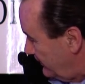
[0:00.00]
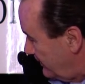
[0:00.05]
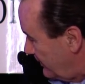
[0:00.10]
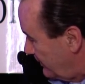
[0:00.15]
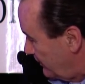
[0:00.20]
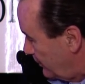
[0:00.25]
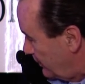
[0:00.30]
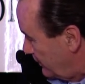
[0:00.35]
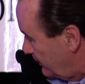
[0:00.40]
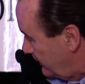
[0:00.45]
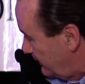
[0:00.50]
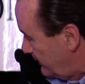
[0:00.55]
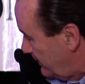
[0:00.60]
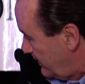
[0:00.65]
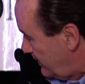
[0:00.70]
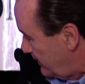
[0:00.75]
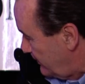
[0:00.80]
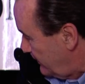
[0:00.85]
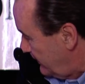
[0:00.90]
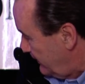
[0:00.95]
into the world
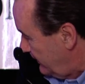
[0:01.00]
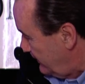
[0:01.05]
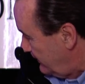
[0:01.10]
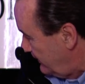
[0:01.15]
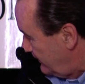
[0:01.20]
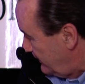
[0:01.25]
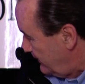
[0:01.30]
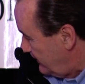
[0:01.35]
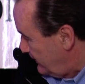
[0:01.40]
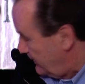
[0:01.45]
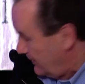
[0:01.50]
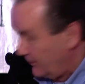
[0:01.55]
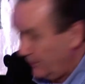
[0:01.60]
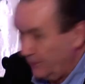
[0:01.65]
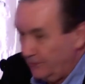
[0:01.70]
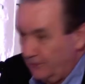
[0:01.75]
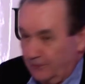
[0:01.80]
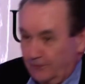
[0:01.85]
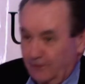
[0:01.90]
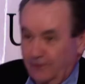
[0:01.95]
economy,
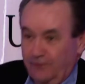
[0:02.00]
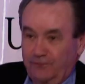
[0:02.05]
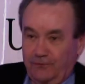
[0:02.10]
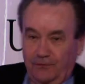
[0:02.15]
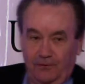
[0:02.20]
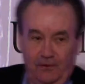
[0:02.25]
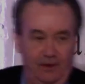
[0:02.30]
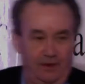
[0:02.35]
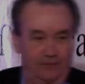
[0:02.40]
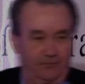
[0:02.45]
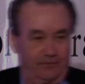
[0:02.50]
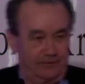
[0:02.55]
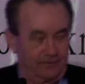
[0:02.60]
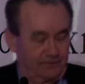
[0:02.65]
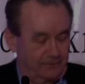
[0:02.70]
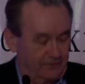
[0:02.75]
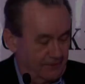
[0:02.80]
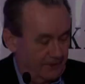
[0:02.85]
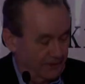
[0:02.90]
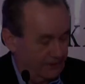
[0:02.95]
which is good for all of
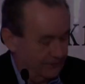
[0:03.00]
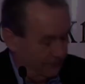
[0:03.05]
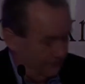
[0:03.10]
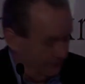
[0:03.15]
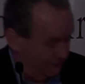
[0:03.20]
us. Thank